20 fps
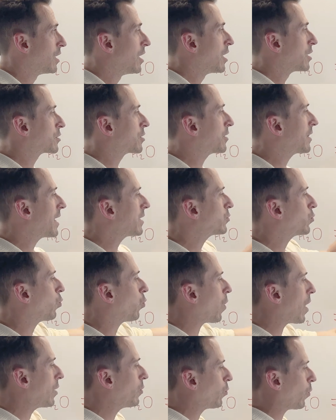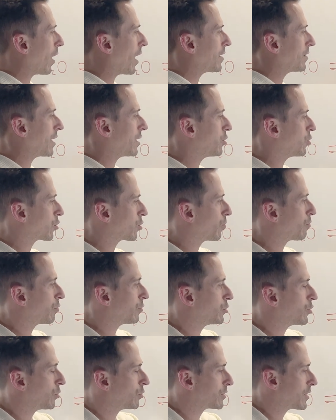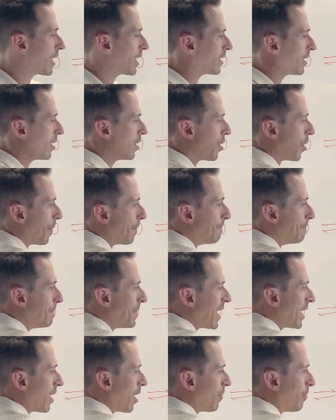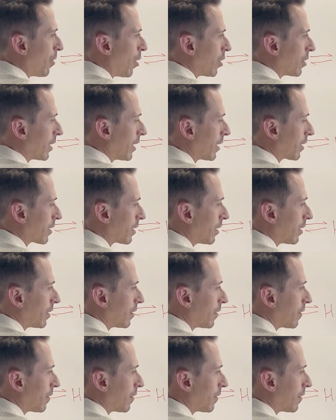So that's one way that you could produce a metabolic